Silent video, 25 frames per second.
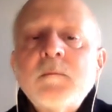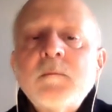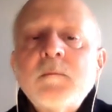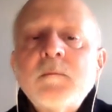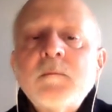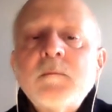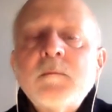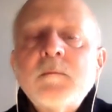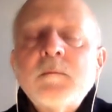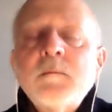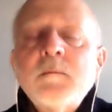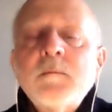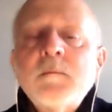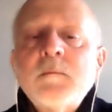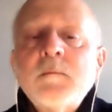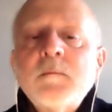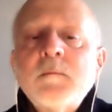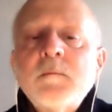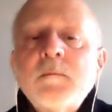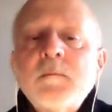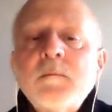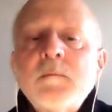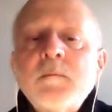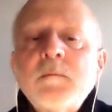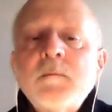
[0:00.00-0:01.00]

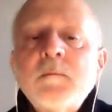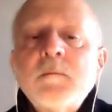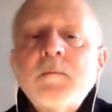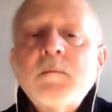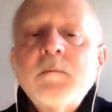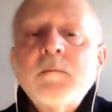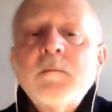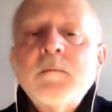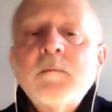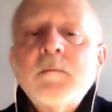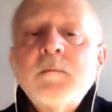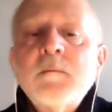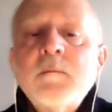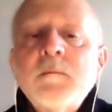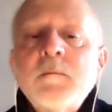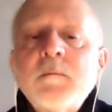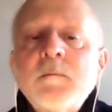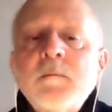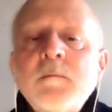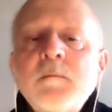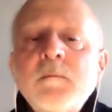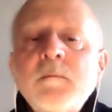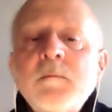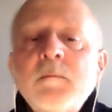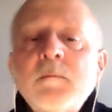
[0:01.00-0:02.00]

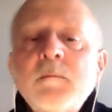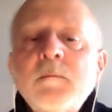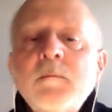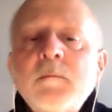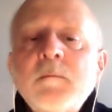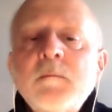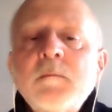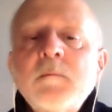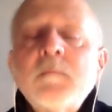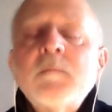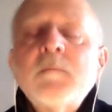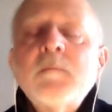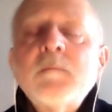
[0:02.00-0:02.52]
This person isn't speaking.